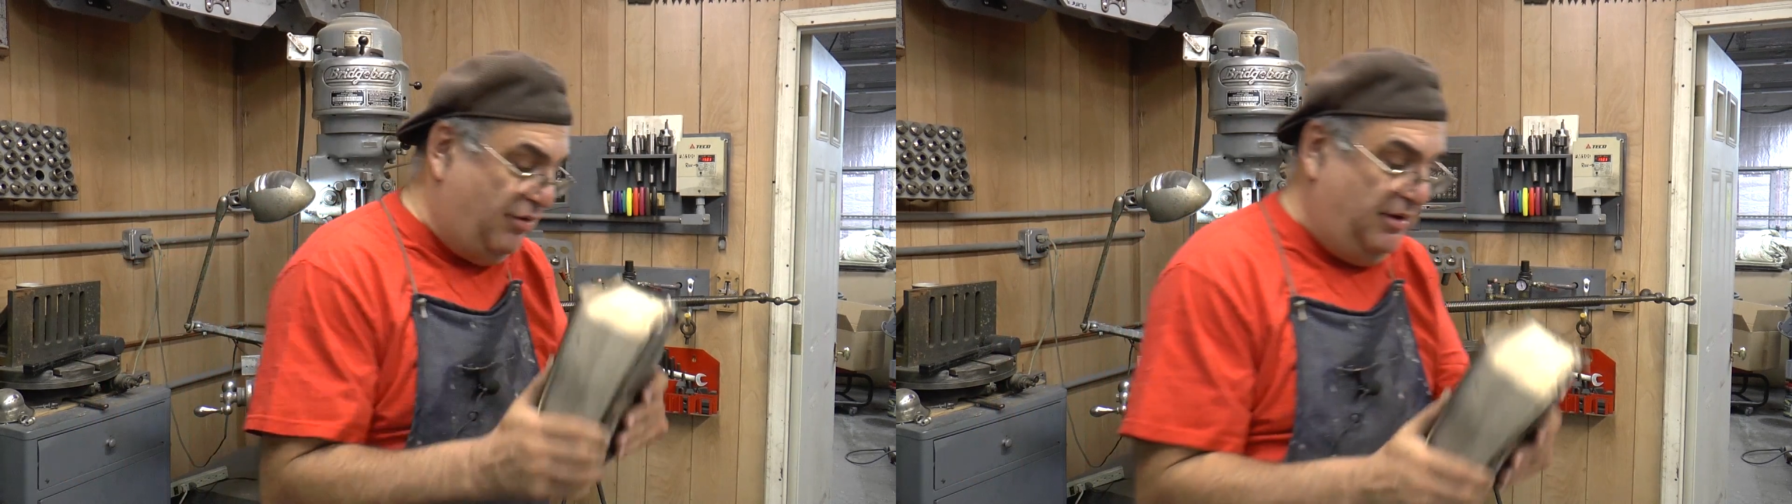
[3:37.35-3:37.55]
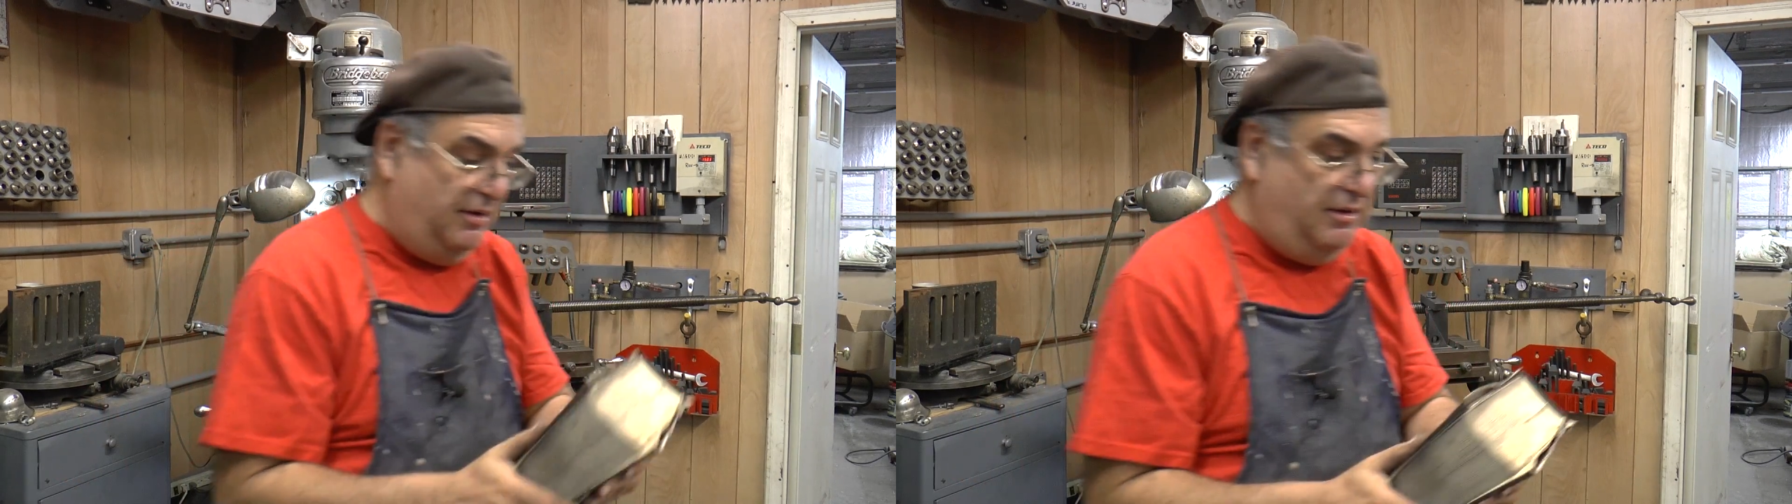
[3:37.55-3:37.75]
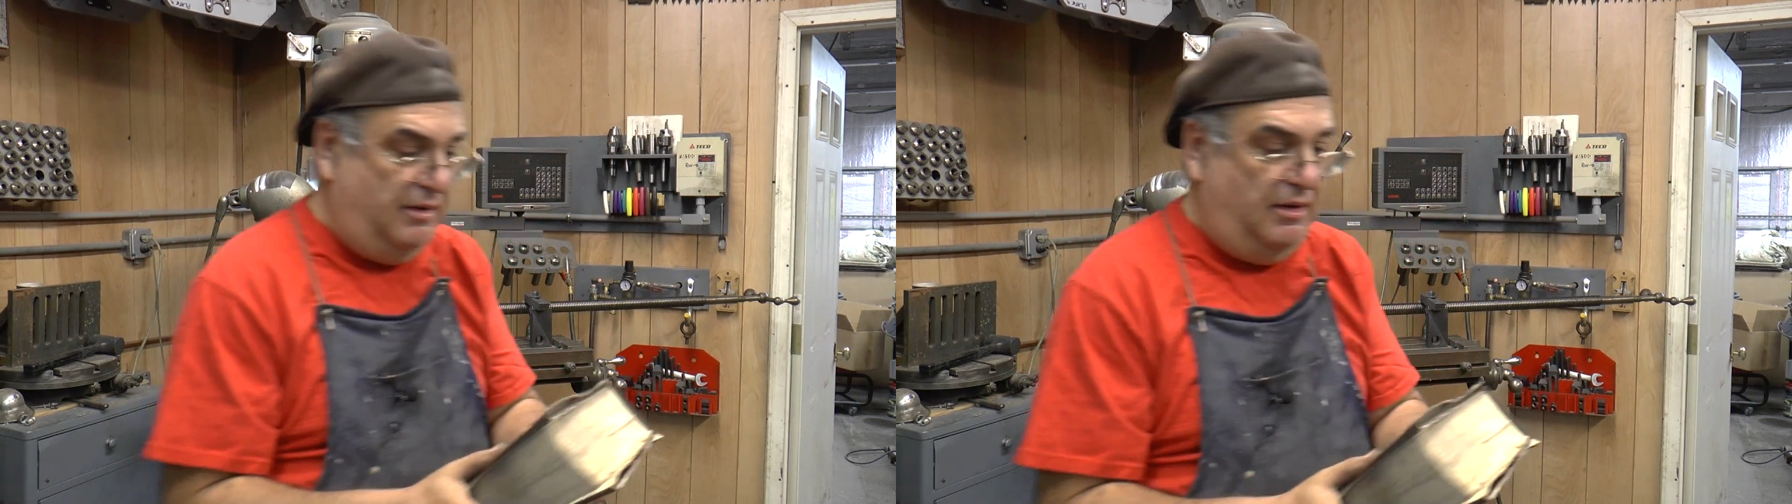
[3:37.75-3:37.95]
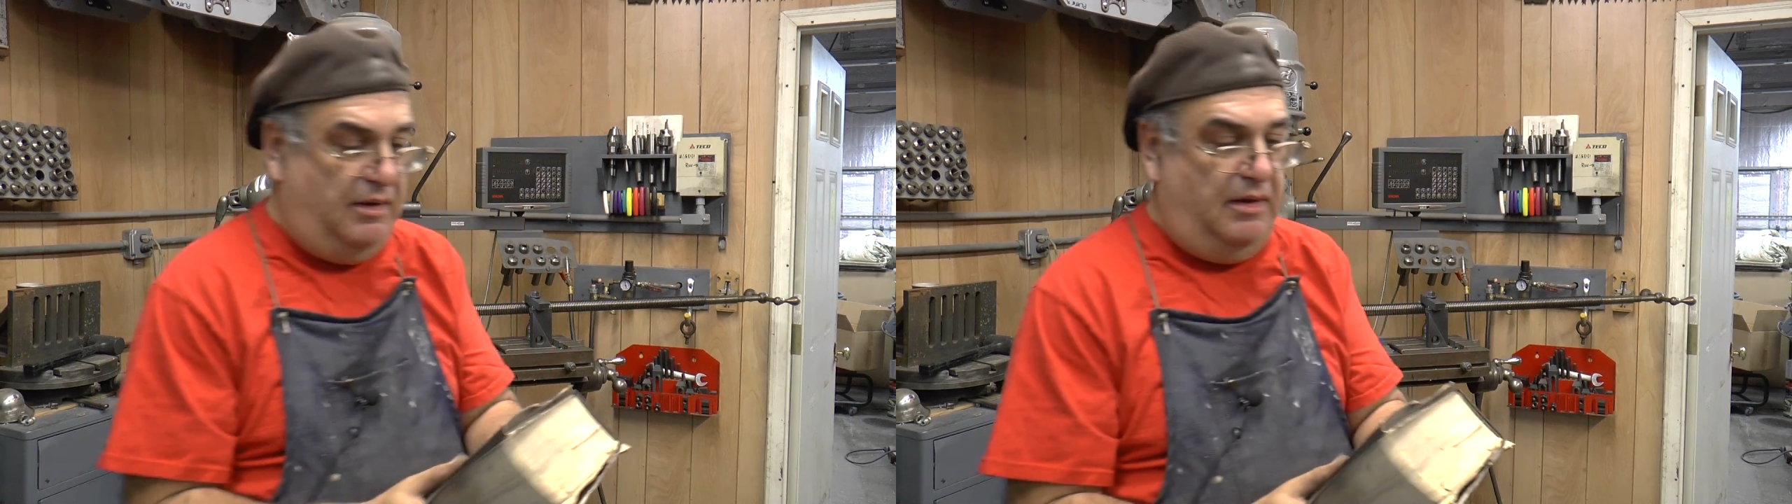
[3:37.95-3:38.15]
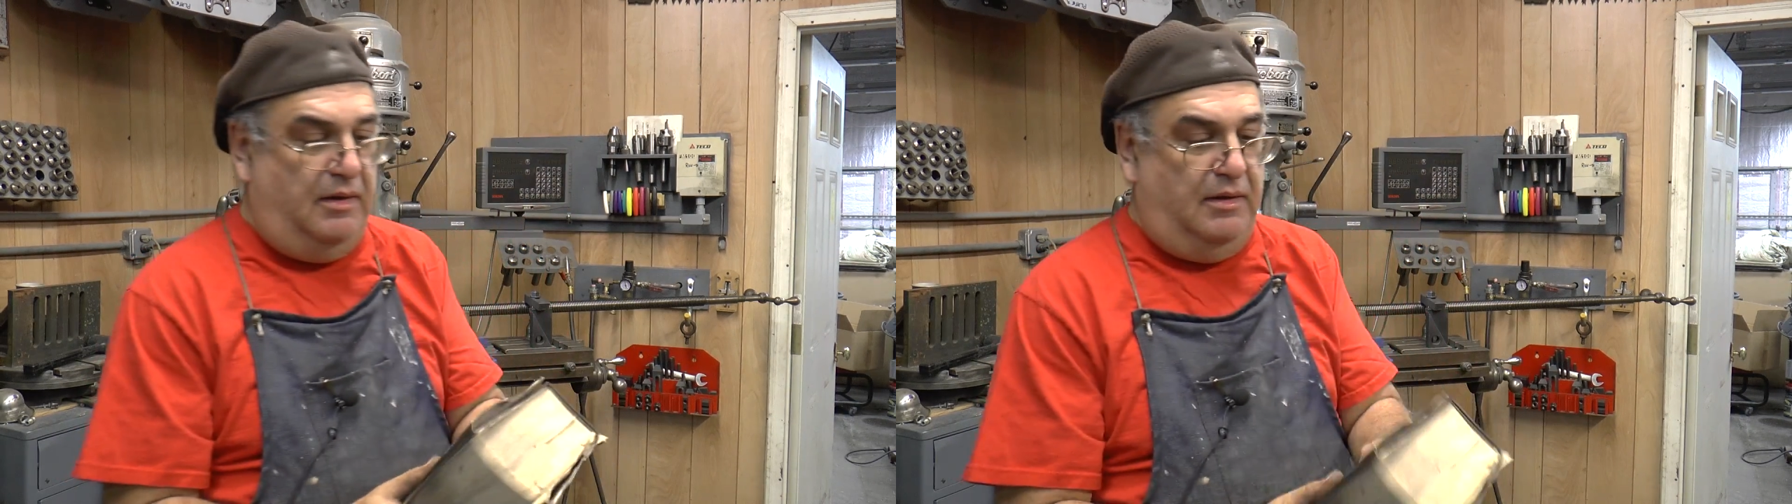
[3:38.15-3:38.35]
one.
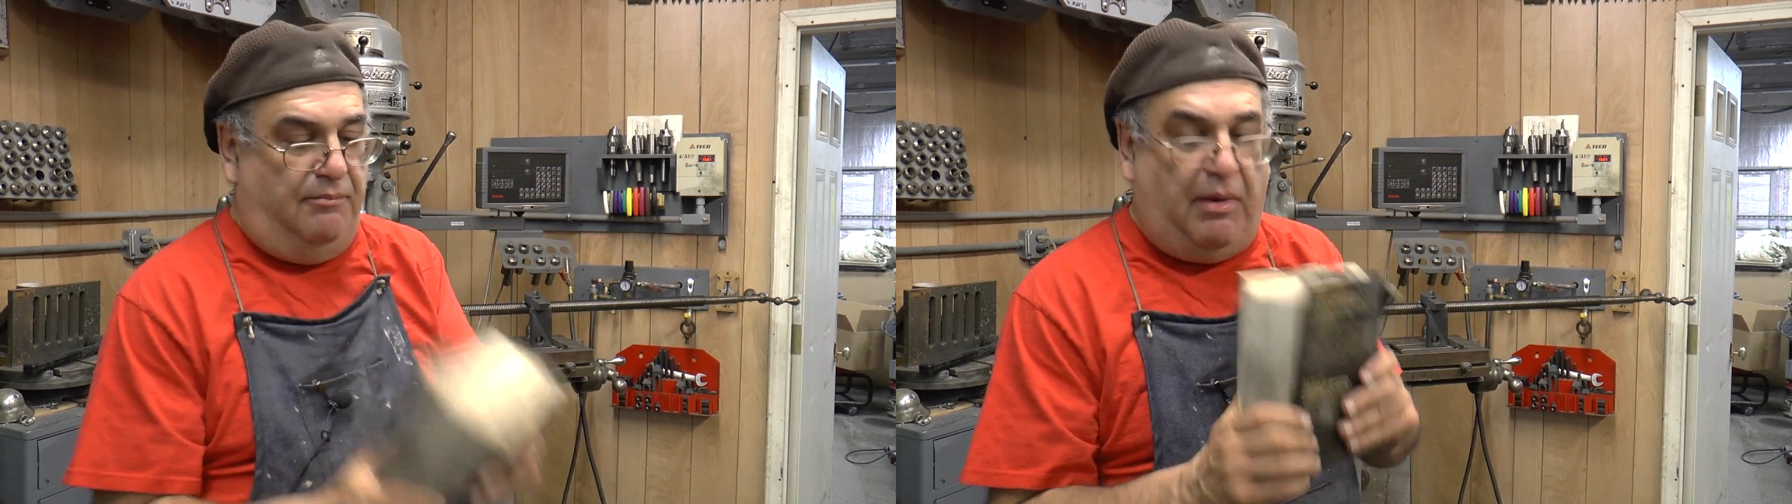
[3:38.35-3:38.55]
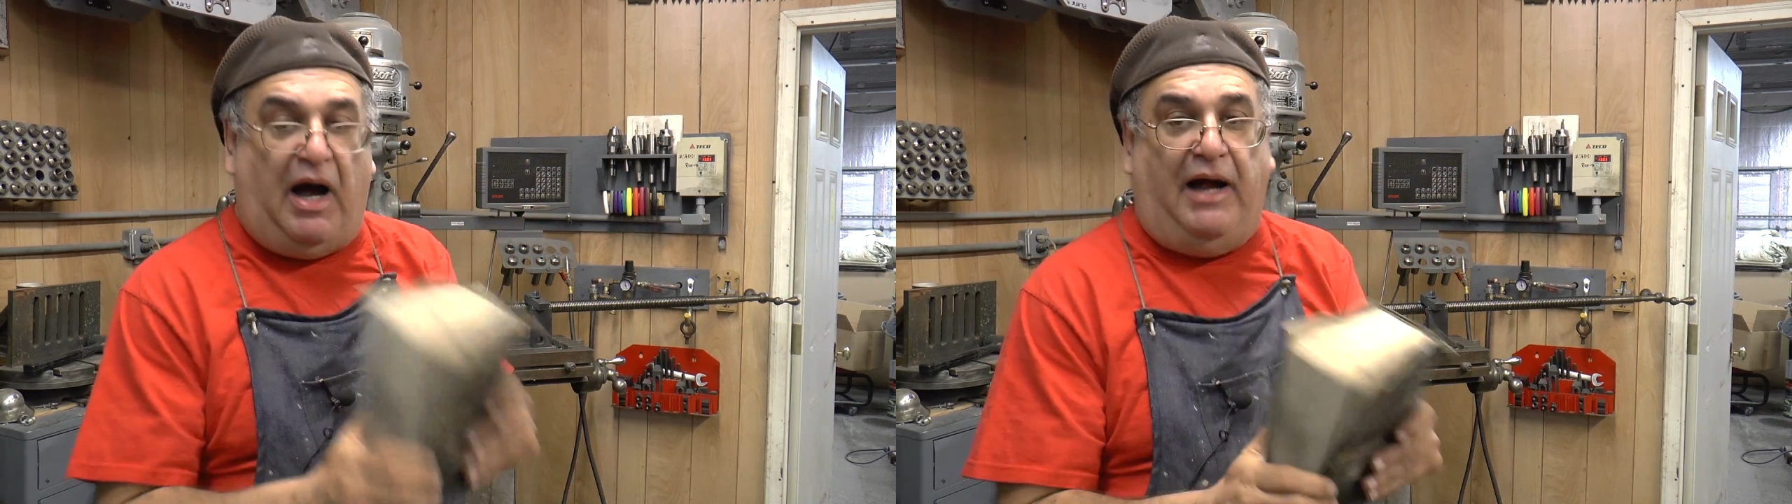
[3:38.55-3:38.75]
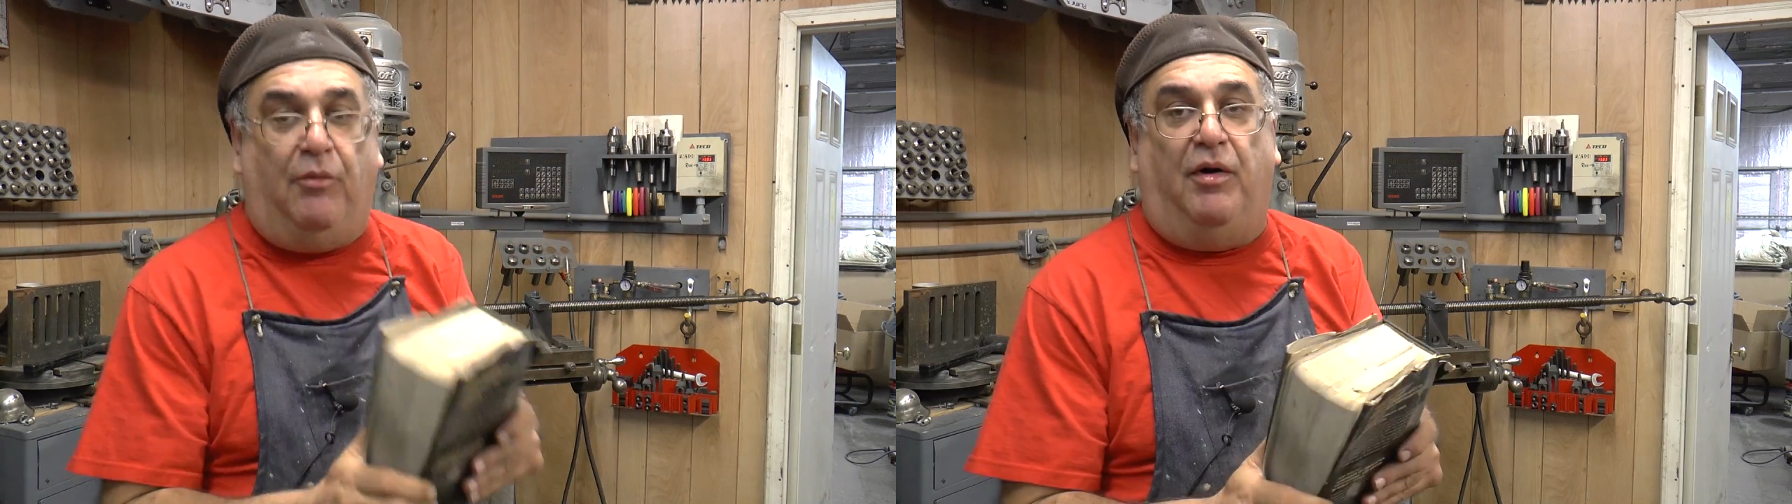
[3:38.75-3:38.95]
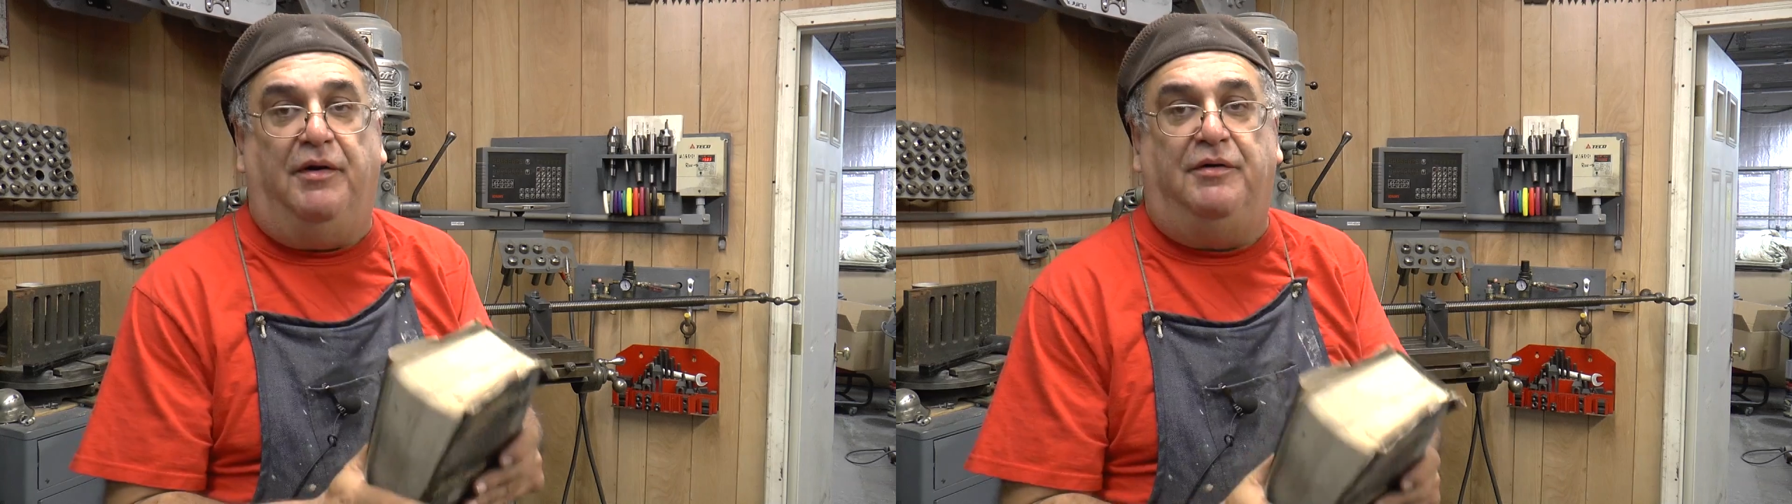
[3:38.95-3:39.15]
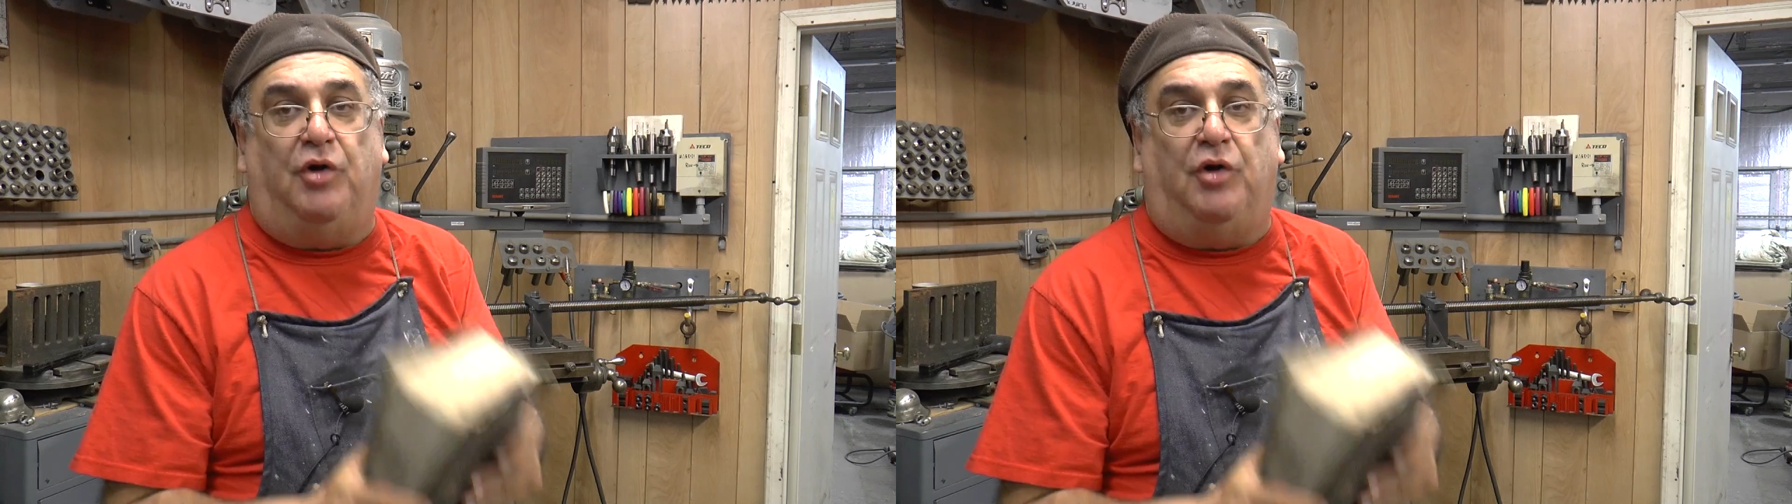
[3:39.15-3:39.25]
Buy one.